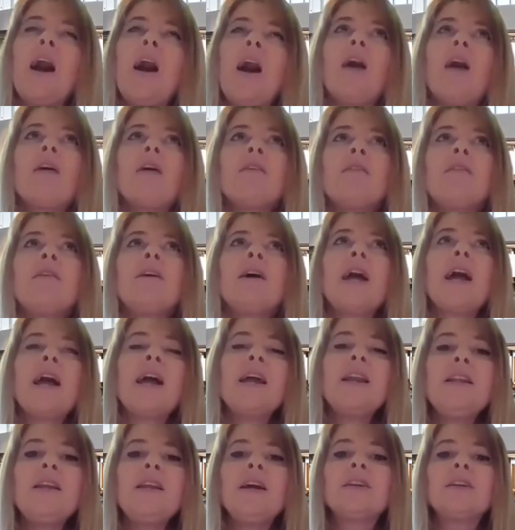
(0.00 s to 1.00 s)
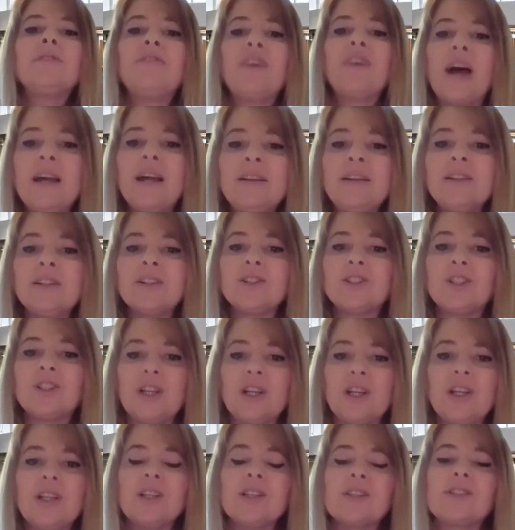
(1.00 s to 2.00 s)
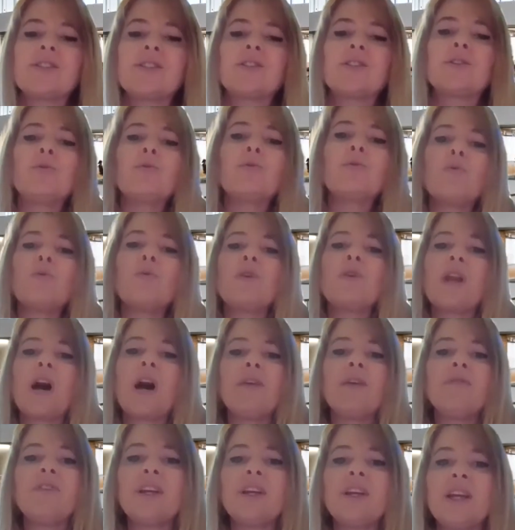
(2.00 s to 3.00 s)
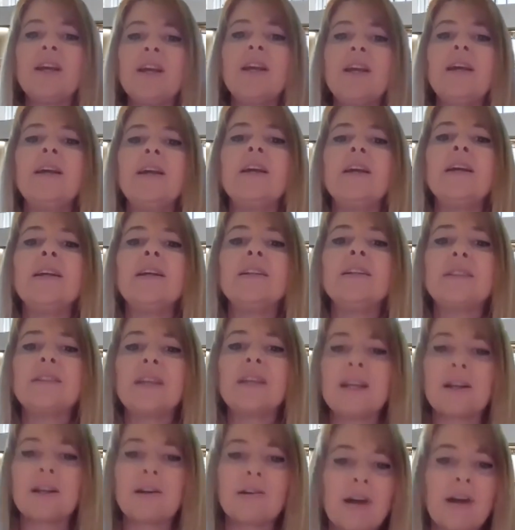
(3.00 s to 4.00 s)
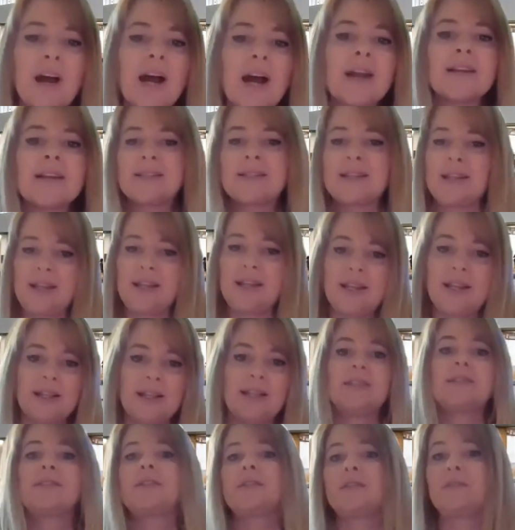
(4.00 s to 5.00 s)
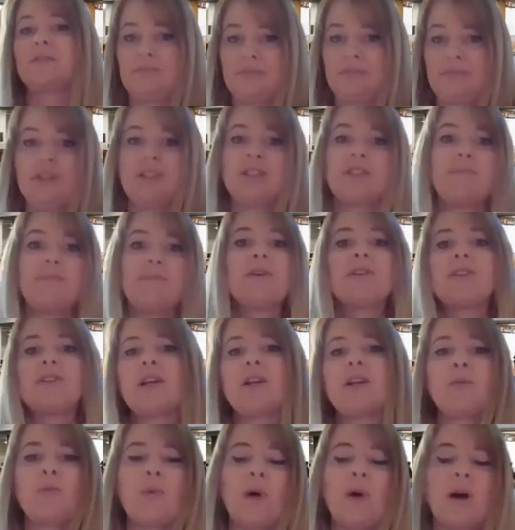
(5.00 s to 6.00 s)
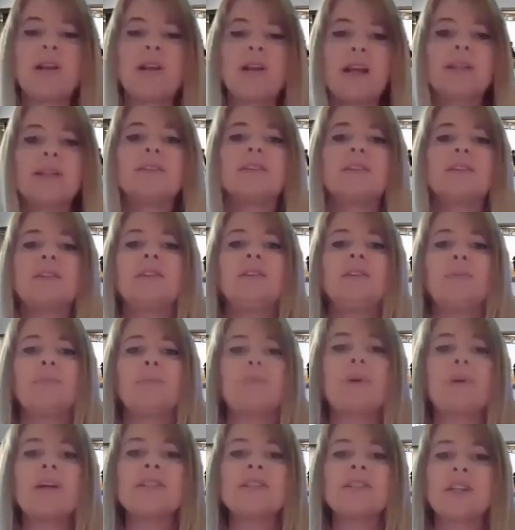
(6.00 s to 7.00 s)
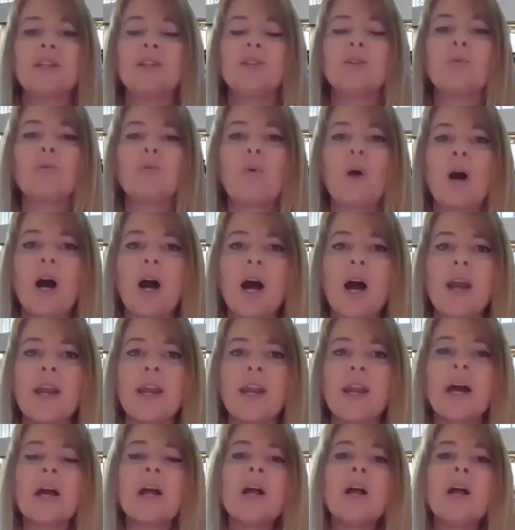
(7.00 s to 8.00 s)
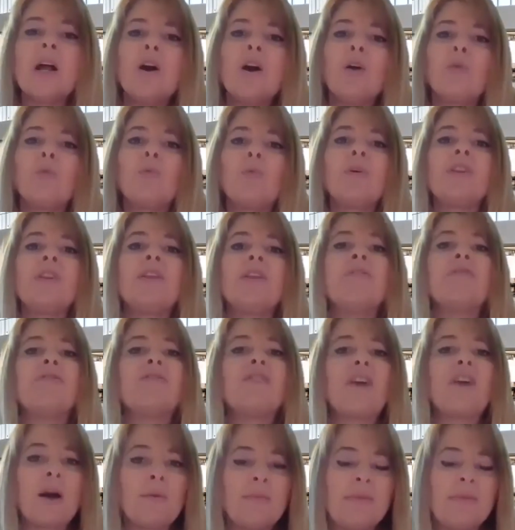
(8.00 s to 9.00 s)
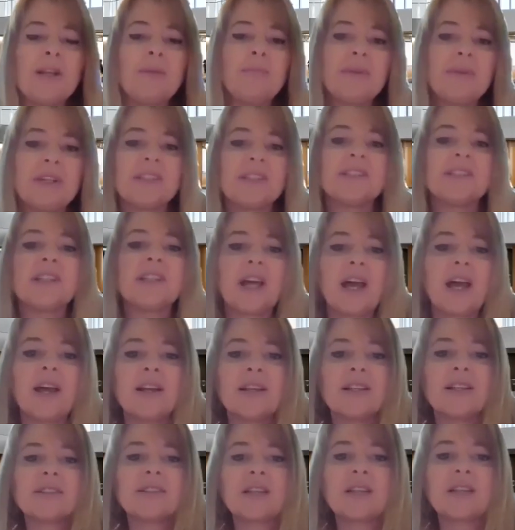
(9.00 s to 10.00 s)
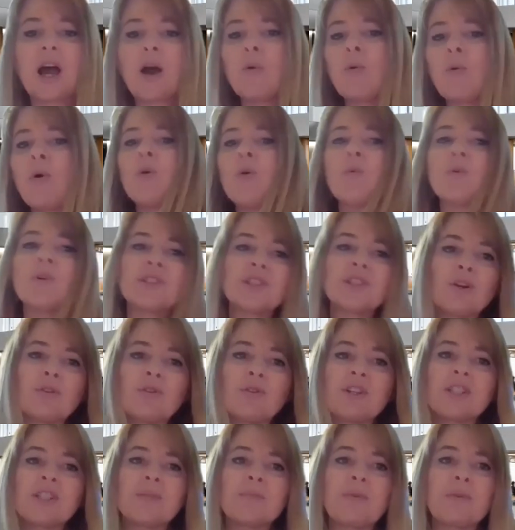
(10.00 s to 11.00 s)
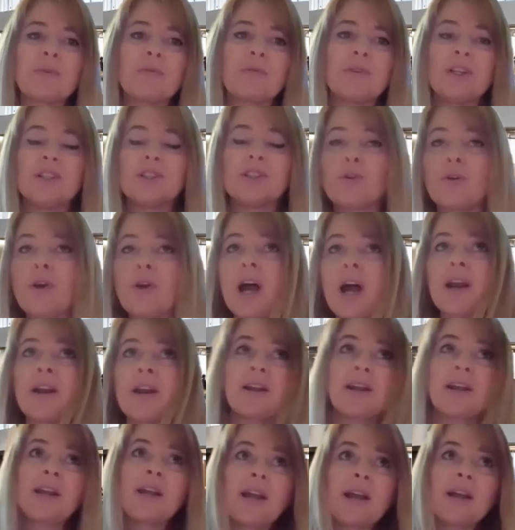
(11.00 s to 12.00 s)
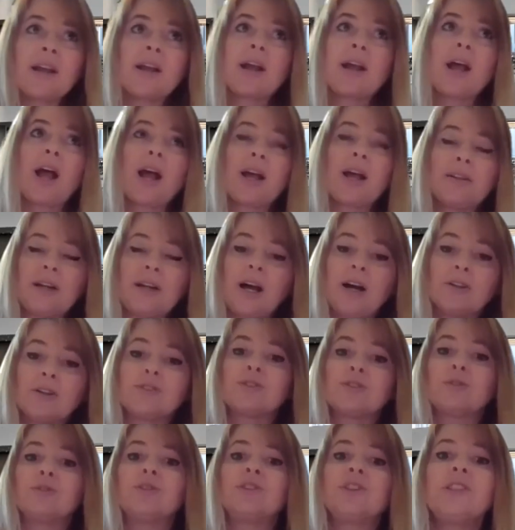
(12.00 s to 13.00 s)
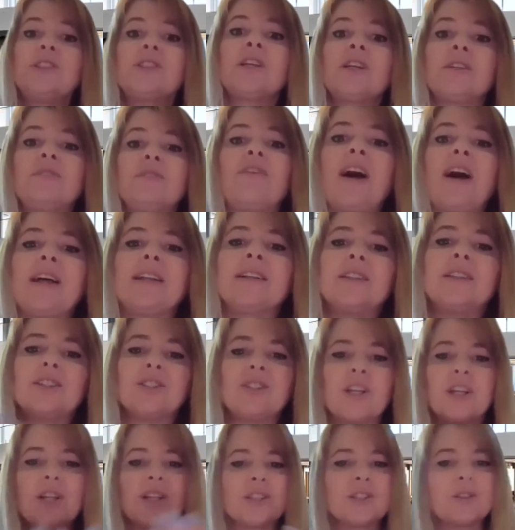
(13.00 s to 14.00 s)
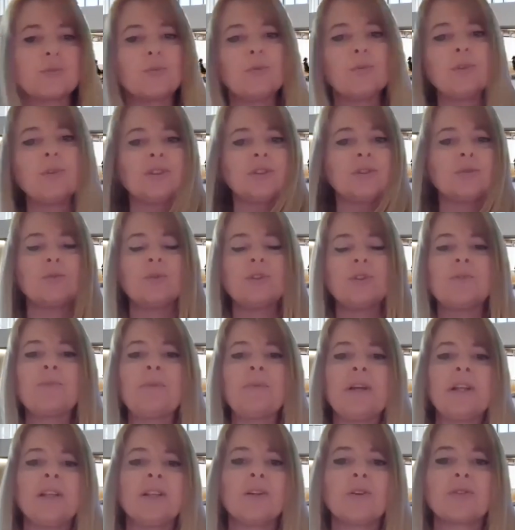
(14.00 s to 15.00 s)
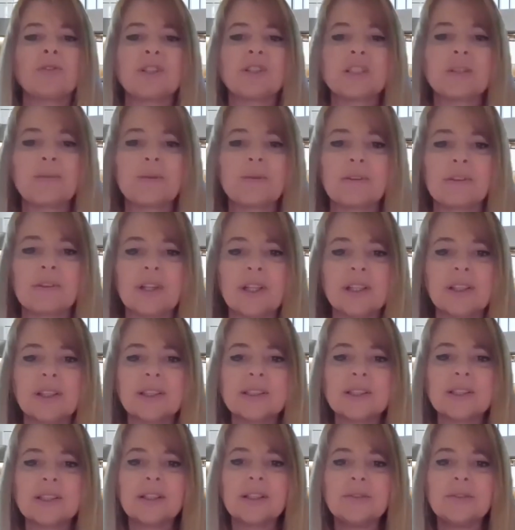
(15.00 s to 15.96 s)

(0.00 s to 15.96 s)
are there any advantages to navigate a crisis, especially one like the present one, with a family business? How, what was your experience? Or are there also disadvantages? What, what's been your experience?